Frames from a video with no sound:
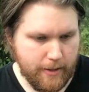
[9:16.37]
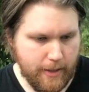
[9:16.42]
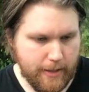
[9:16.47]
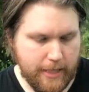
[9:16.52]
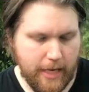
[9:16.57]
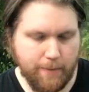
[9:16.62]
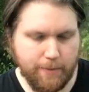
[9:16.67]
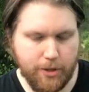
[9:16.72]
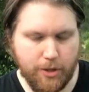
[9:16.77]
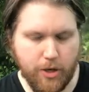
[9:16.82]

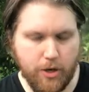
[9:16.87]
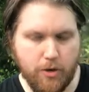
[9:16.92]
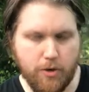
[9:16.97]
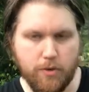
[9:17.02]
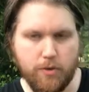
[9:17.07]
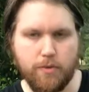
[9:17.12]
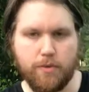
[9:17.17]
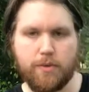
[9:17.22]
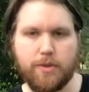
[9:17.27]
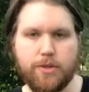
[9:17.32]
attempt to
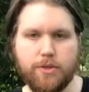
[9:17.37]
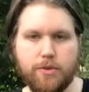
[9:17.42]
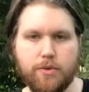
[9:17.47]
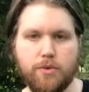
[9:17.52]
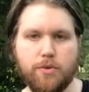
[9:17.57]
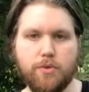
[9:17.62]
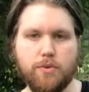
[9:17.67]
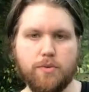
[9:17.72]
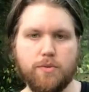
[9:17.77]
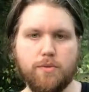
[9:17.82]
go
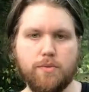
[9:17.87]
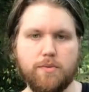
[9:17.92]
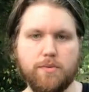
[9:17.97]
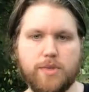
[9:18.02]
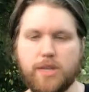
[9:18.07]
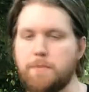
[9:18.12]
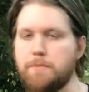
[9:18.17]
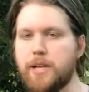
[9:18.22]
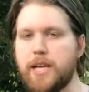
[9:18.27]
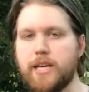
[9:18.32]
to
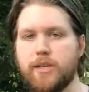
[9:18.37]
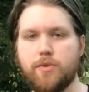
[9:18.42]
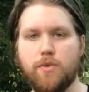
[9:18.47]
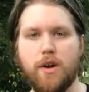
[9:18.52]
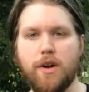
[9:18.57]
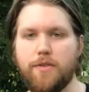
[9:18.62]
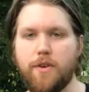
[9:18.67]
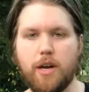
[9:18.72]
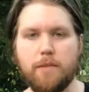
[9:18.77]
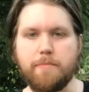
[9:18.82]
some place
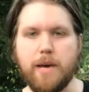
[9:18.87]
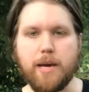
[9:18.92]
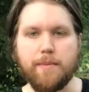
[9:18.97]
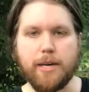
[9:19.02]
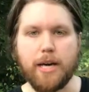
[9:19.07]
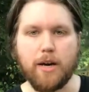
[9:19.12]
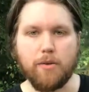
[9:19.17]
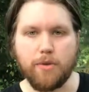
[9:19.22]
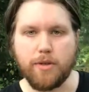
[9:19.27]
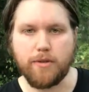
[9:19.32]
where I thought
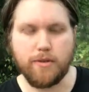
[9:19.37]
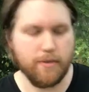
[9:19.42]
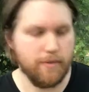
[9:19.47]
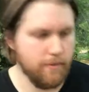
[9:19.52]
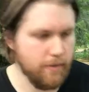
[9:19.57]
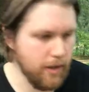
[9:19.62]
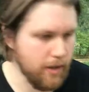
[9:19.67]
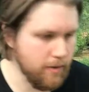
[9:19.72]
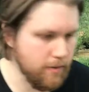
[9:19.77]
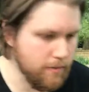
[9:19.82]
maybe I would,
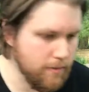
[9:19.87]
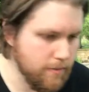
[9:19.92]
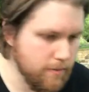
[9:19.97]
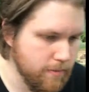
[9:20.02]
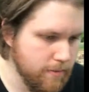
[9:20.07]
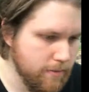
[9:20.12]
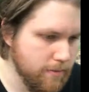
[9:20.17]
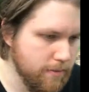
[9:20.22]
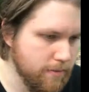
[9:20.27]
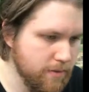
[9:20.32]
you know,
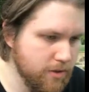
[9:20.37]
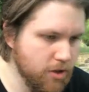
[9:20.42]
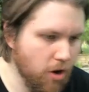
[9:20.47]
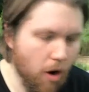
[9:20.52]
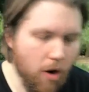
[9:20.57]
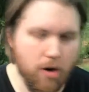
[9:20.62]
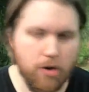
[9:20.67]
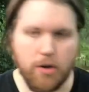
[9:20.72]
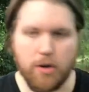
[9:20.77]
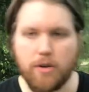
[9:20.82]

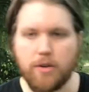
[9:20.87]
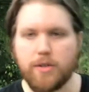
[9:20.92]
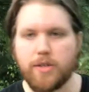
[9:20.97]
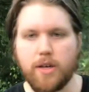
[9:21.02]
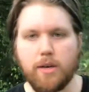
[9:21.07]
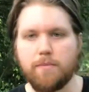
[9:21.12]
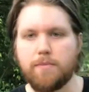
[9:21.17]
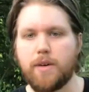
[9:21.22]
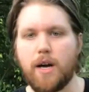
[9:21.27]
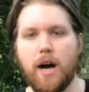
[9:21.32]
garner
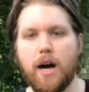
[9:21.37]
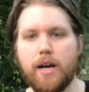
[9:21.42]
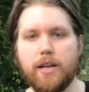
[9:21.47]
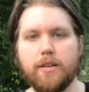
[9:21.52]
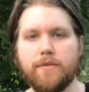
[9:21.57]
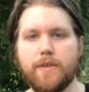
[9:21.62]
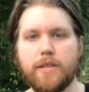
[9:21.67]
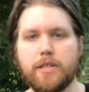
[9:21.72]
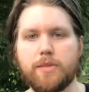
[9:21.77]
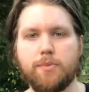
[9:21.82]
some
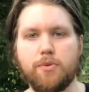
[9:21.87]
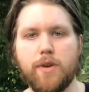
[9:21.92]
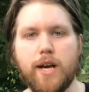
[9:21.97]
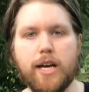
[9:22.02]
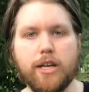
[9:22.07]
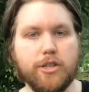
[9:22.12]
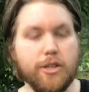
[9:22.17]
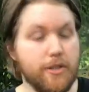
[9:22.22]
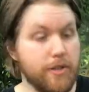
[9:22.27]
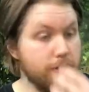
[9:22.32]
kind of
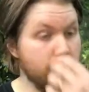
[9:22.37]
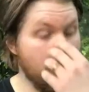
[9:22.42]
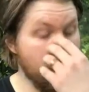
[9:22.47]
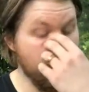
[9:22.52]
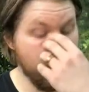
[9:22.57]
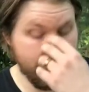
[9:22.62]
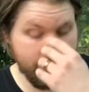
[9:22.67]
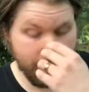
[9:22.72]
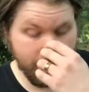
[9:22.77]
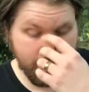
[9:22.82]
inspiration. So I
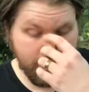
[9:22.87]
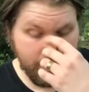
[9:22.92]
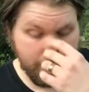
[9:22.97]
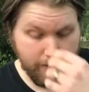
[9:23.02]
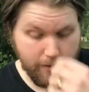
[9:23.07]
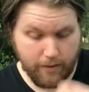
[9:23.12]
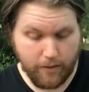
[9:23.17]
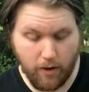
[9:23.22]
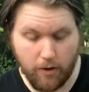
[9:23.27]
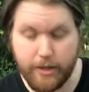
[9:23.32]
went to the
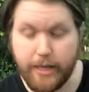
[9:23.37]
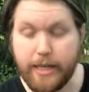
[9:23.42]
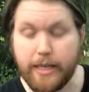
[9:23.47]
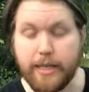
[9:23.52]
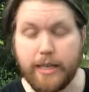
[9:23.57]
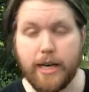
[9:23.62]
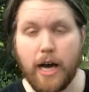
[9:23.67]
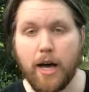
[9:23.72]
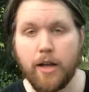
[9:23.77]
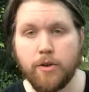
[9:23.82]

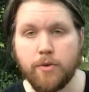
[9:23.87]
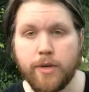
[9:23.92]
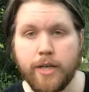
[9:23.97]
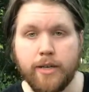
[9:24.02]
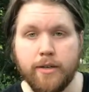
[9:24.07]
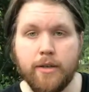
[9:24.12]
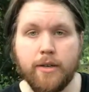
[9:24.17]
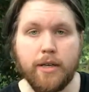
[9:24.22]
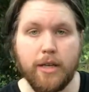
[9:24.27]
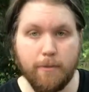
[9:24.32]
Carnegie
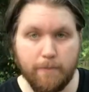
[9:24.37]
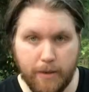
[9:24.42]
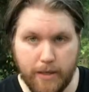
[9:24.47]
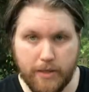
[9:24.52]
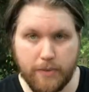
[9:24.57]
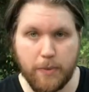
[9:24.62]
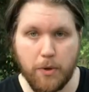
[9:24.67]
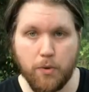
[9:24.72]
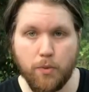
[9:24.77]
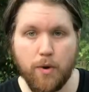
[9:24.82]
Gallery in
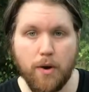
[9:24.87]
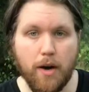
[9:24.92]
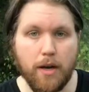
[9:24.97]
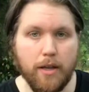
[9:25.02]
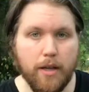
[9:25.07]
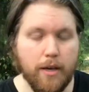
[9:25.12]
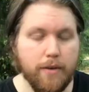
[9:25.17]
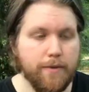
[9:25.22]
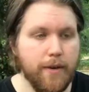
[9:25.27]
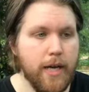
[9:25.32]
Pittsburgh, where I
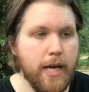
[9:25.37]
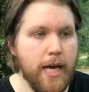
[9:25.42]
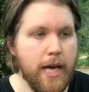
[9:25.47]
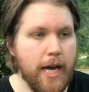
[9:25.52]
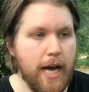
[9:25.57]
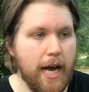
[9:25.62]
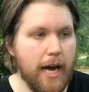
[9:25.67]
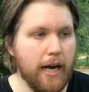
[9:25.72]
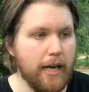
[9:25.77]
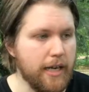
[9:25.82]
live,
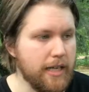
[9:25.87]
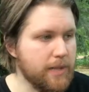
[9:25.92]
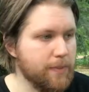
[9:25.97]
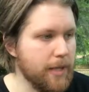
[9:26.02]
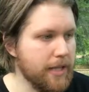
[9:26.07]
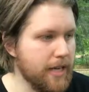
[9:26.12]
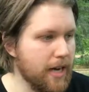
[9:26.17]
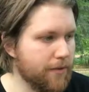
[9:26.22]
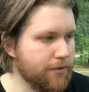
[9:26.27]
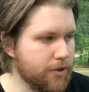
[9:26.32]
and I
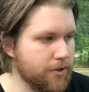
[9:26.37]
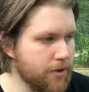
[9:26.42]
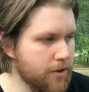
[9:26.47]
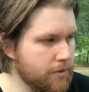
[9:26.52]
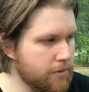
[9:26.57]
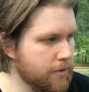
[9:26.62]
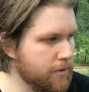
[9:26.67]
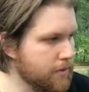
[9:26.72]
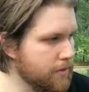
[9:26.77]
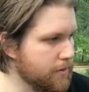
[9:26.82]
spent the
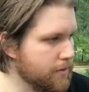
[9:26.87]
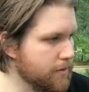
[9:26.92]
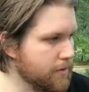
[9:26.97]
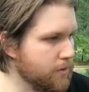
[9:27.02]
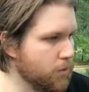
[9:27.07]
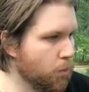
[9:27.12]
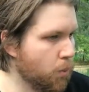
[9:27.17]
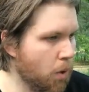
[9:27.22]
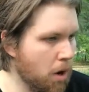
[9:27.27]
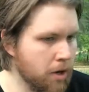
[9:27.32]
afternoon
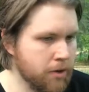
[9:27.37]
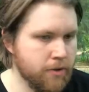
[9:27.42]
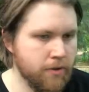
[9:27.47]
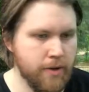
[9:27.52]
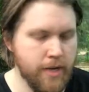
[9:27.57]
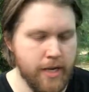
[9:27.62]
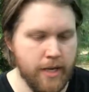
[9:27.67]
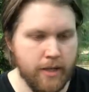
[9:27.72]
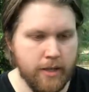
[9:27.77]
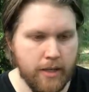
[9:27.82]

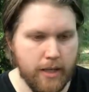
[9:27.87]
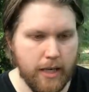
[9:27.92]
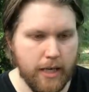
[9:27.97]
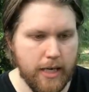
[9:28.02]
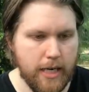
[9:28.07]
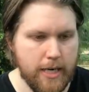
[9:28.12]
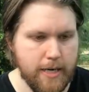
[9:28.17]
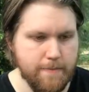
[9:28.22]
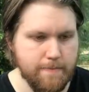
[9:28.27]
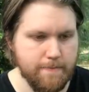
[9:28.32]
wandering
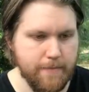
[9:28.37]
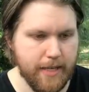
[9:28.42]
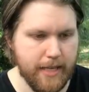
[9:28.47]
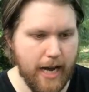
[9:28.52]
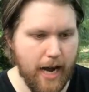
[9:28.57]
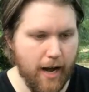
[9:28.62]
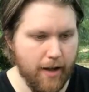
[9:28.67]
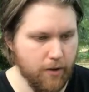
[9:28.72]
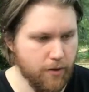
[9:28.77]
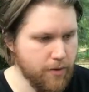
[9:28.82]
the
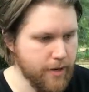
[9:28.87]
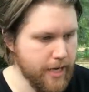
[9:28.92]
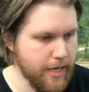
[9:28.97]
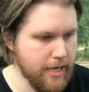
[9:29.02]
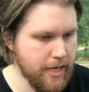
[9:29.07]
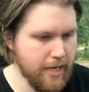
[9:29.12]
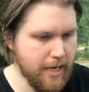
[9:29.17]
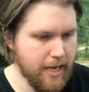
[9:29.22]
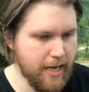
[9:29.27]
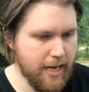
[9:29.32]
gallery,